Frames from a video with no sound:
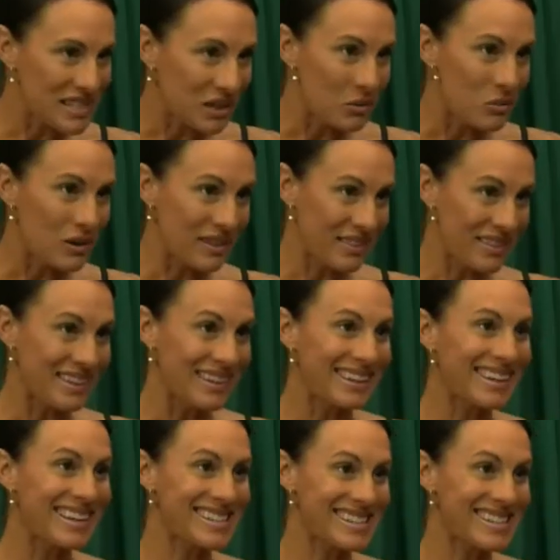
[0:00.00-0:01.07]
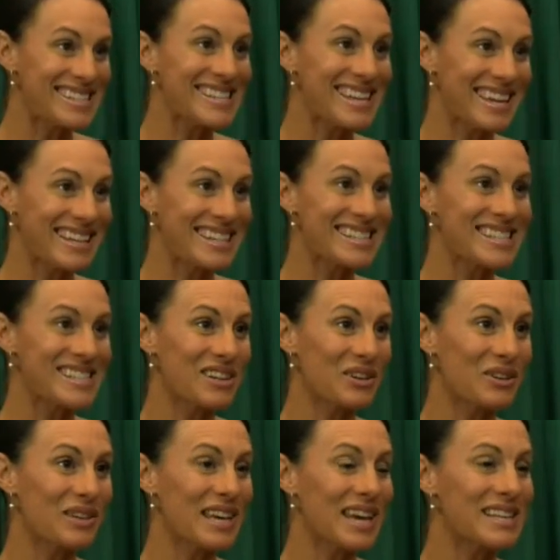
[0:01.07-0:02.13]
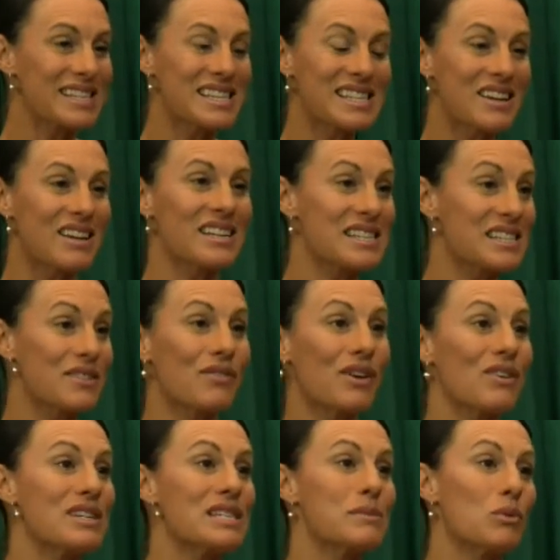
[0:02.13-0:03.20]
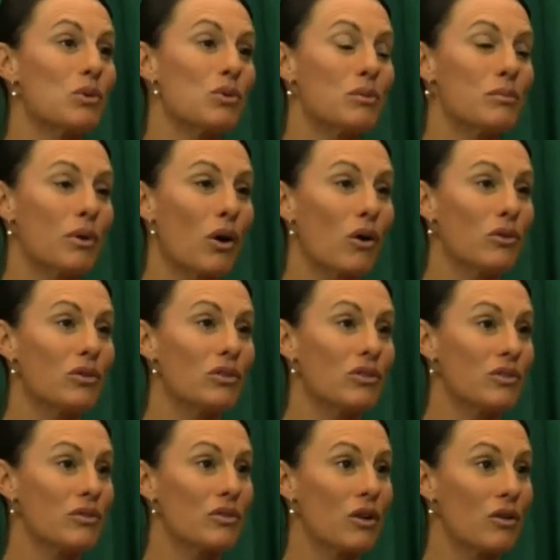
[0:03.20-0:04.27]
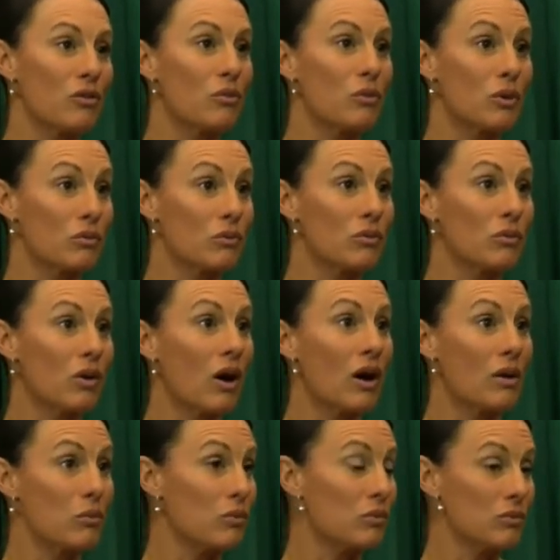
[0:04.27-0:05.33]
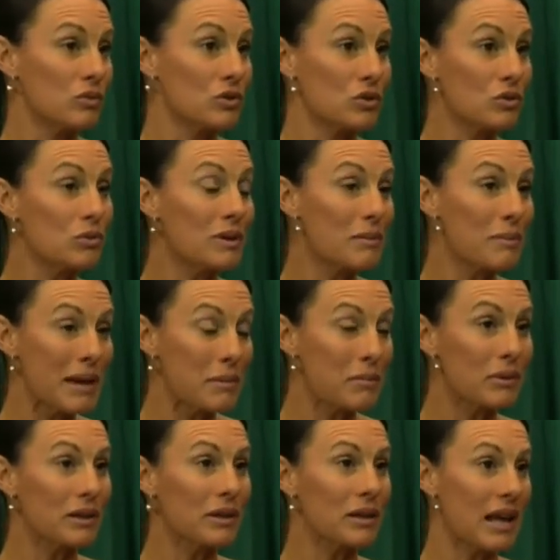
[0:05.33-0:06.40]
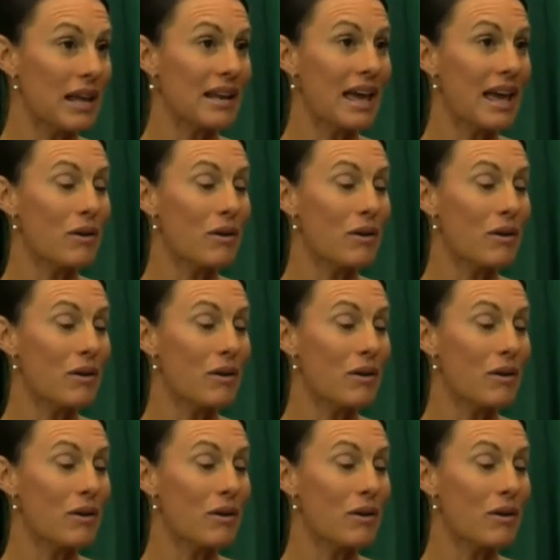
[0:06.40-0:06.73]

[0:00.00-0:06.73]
on one thing, as I said. So the exercise is a very small component of what I do with people and how